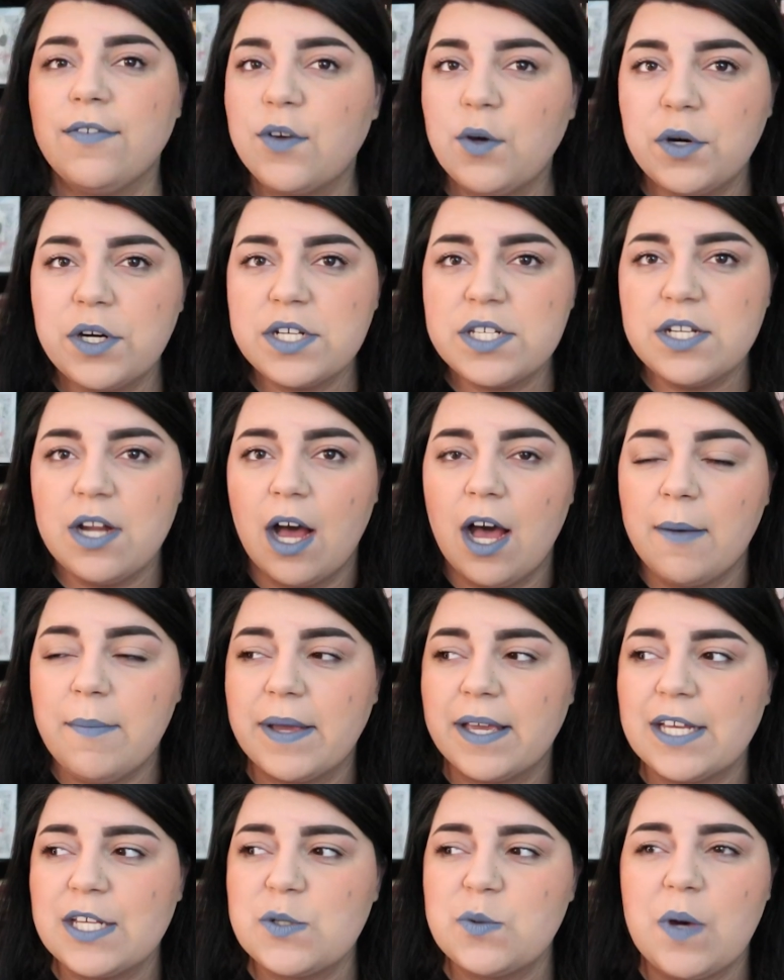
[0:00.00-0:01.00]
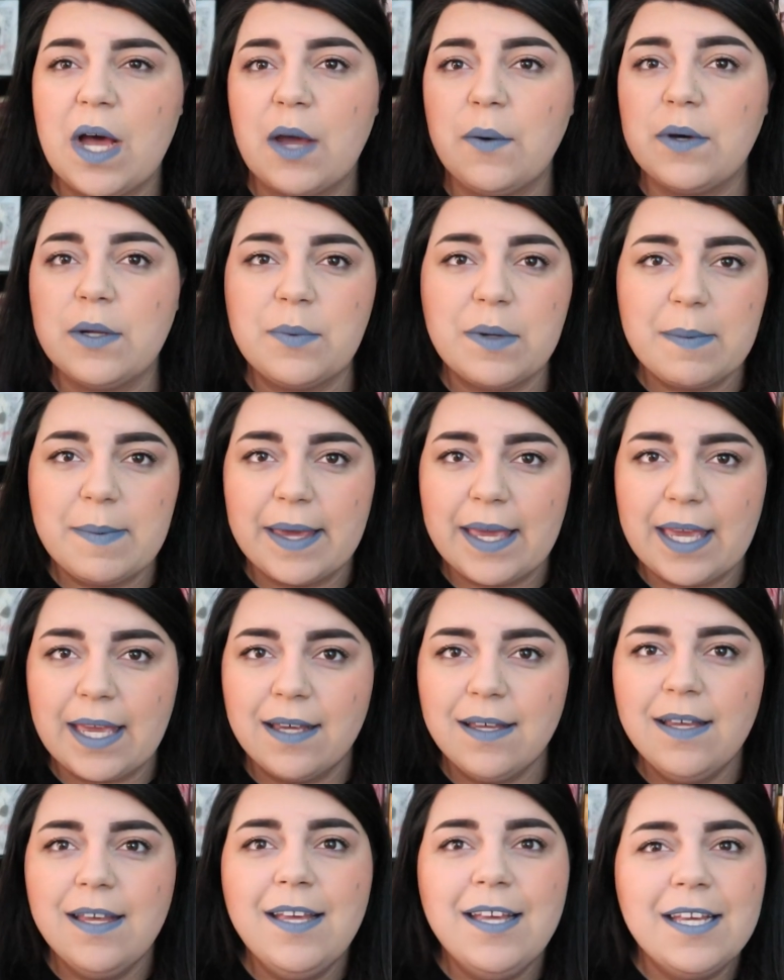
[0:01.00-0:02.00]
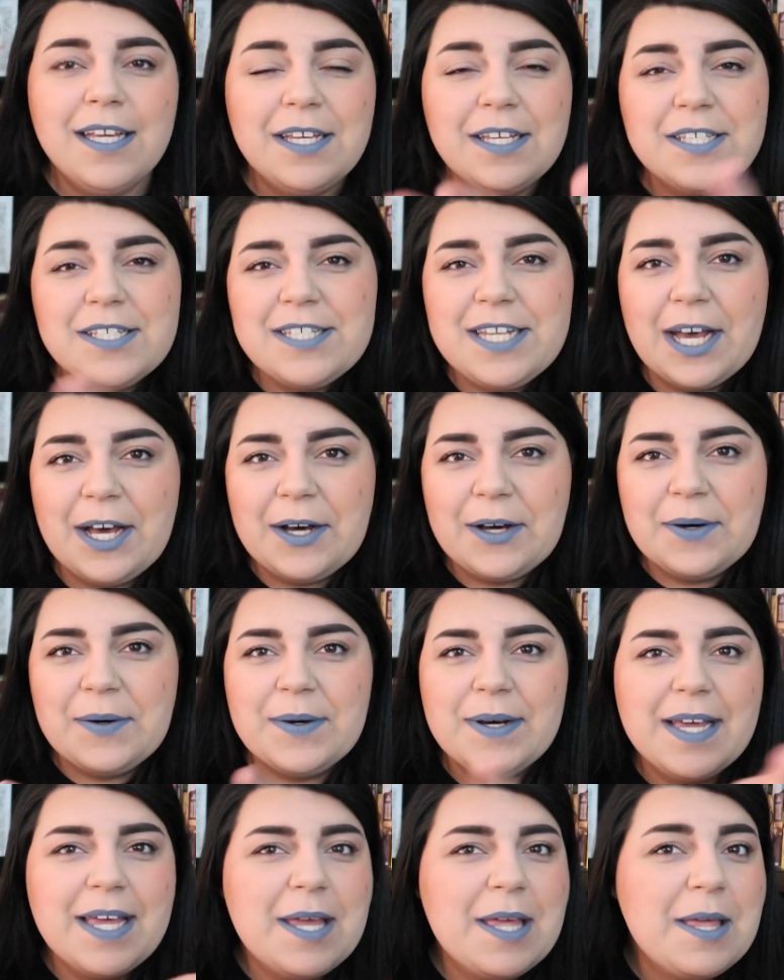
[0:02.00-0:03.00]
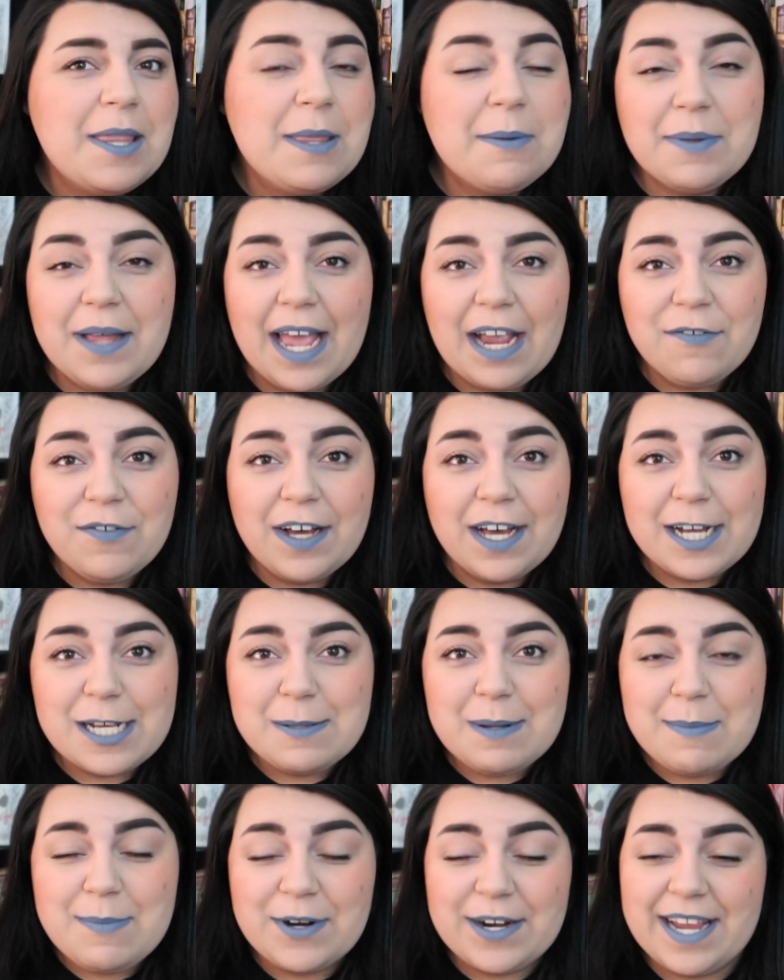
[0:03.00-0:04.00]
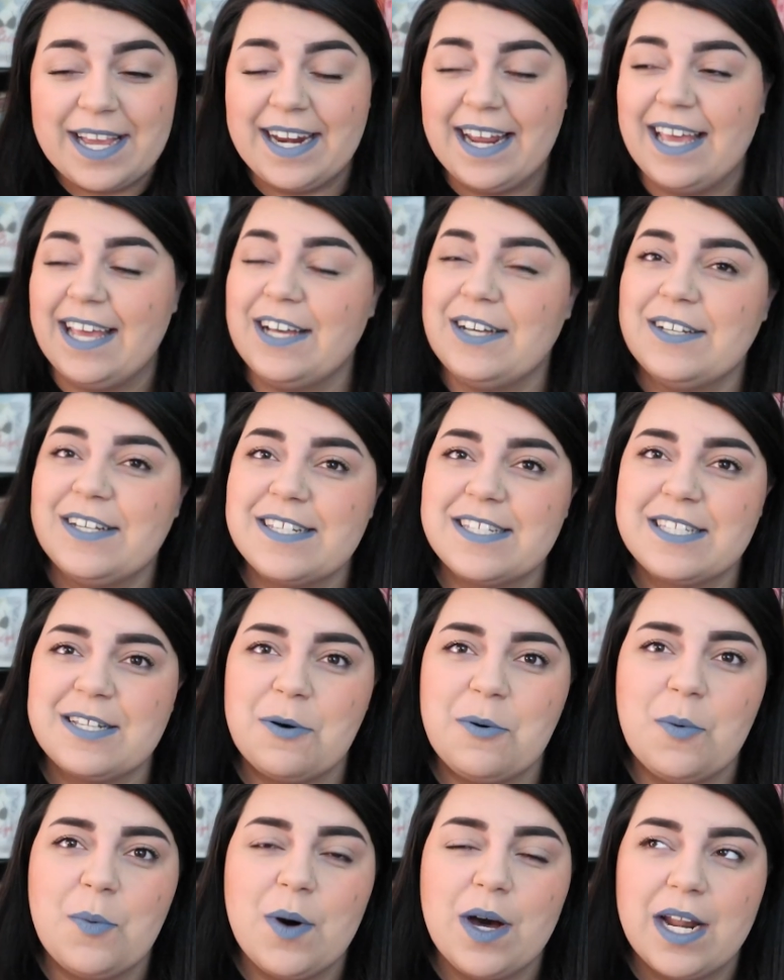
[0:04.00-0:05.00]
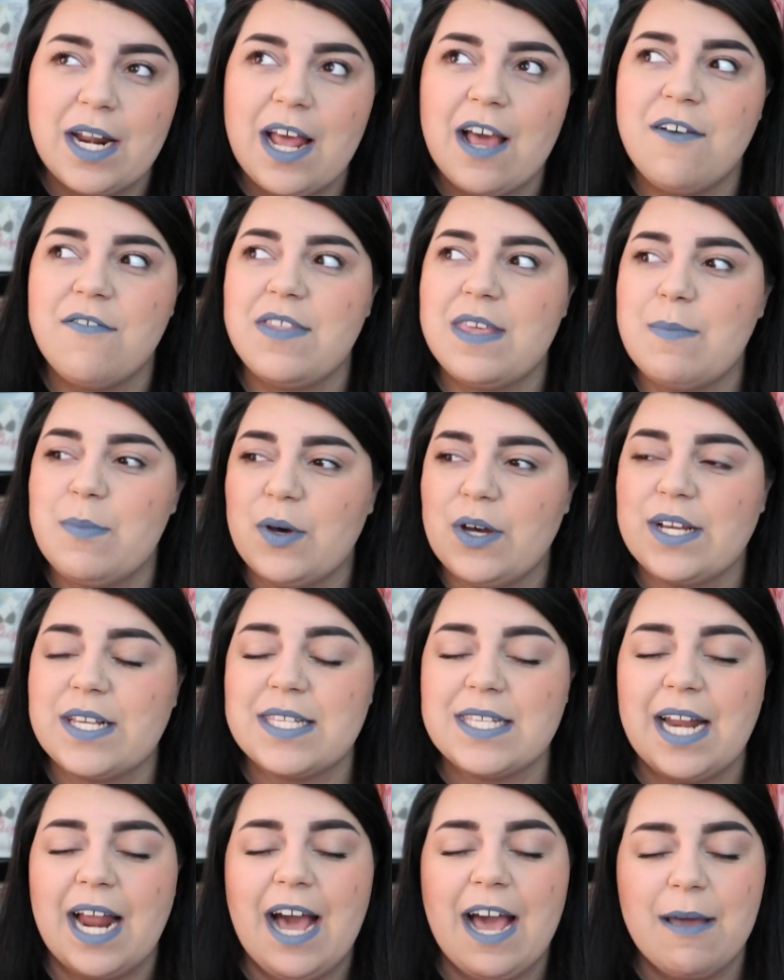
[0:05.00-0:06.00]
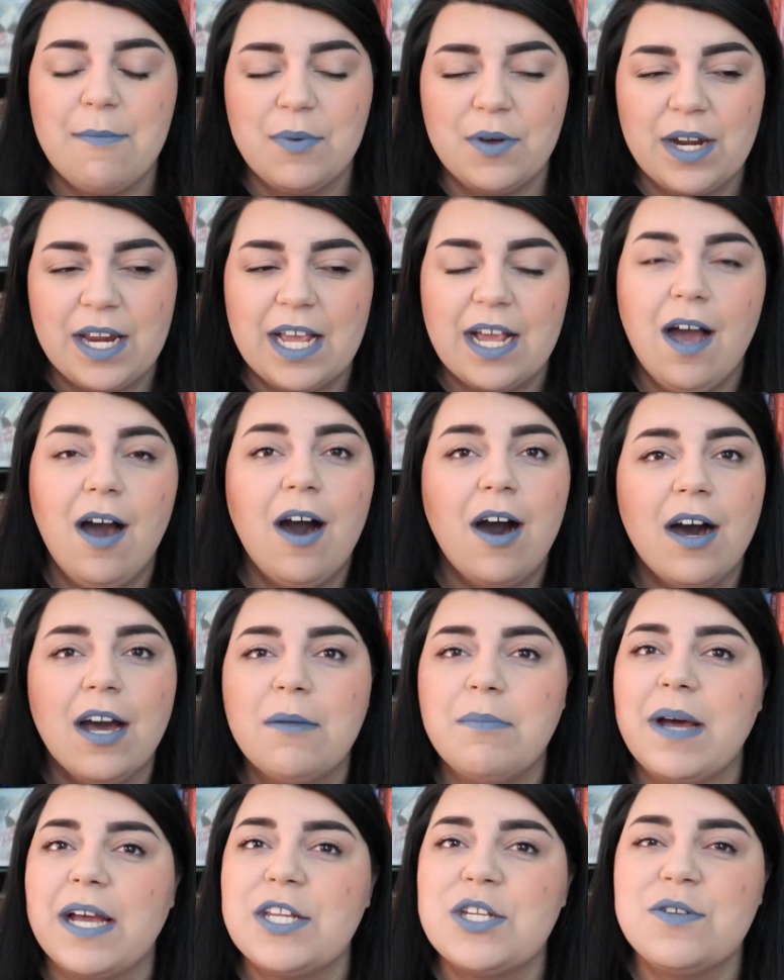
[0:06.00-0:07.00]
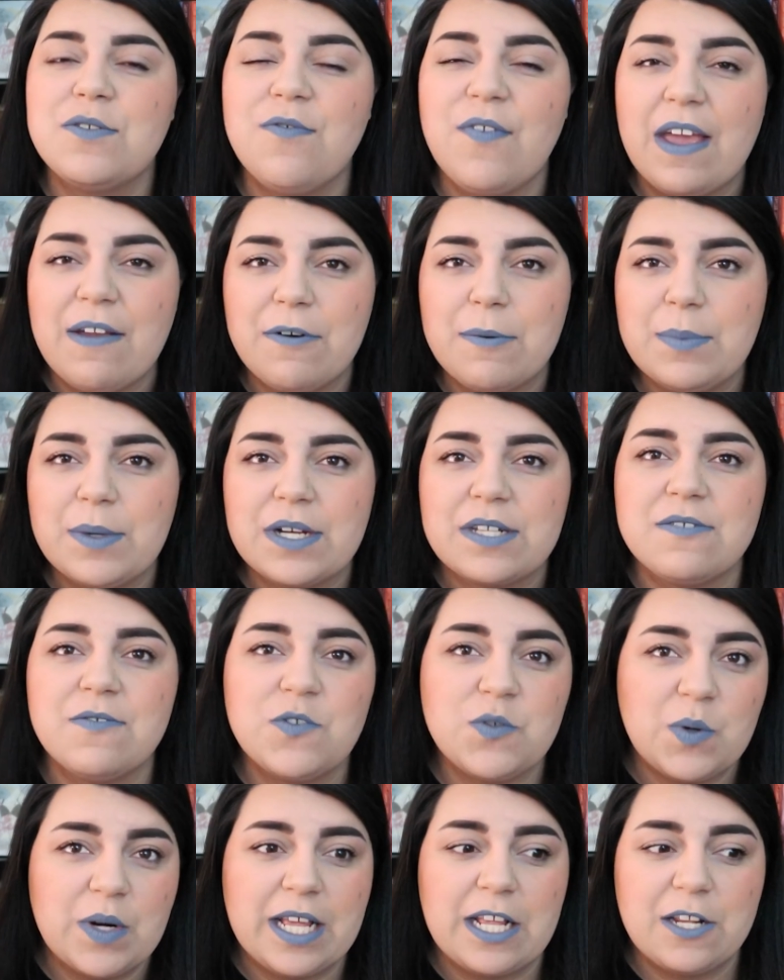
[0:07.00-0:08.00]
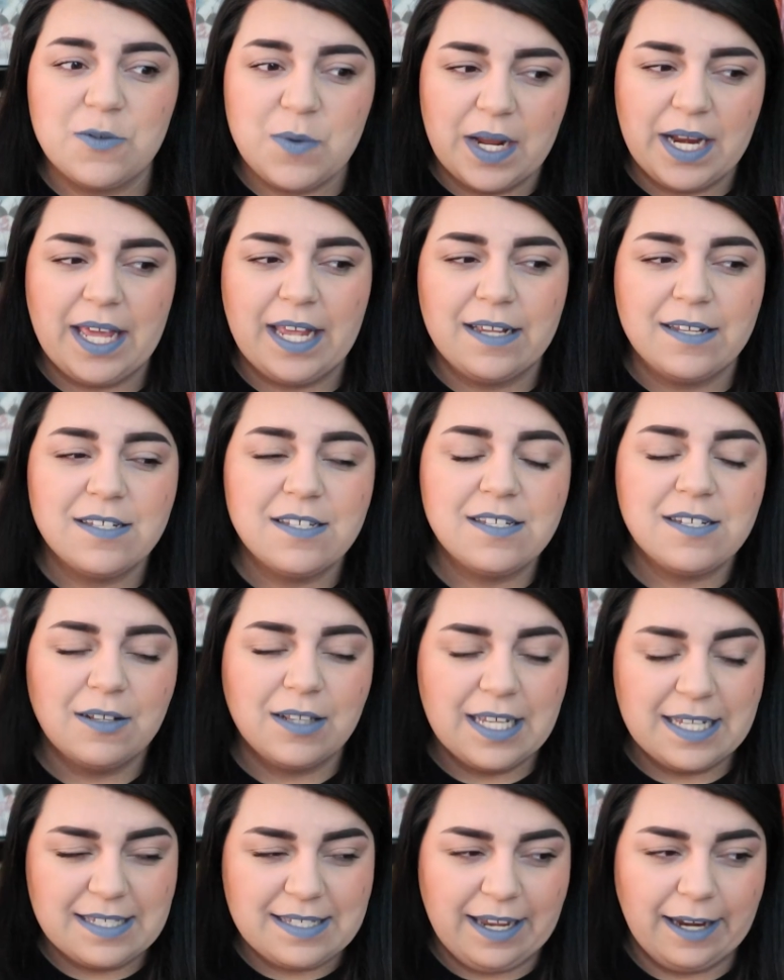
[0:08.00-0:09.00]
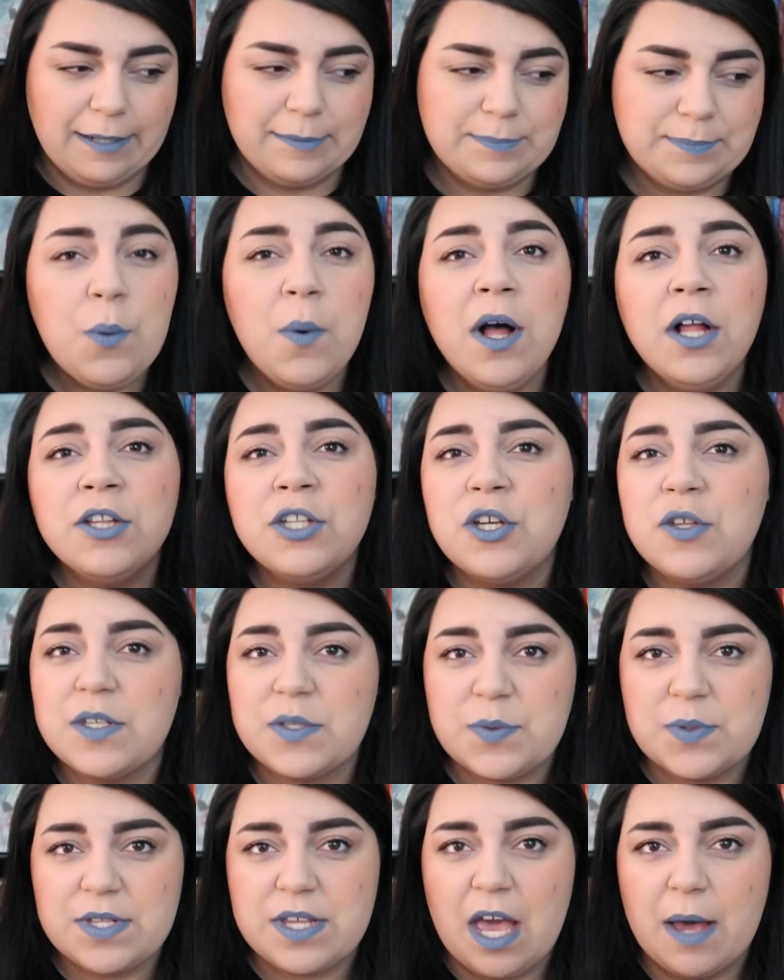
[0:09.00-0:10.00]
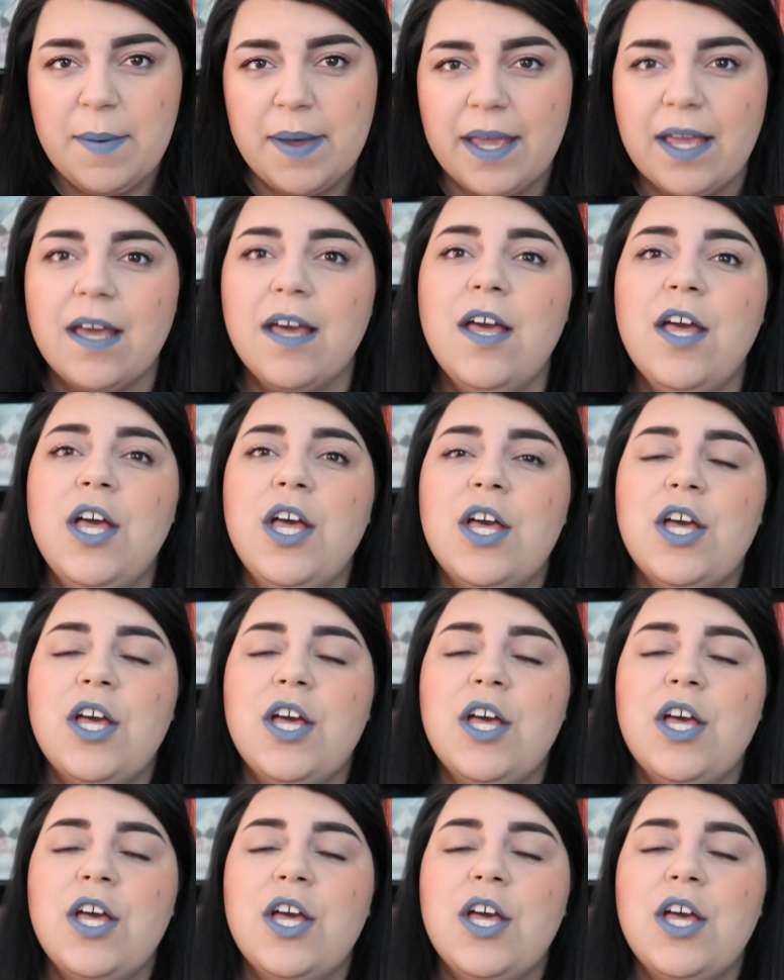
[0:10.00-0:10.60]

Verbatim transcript: Of course not, because why would we be? So, The Black Fox by Brianna Hale is one of the books that I'm putting on my favorite books of 2020. So listen, you all knew this was coming.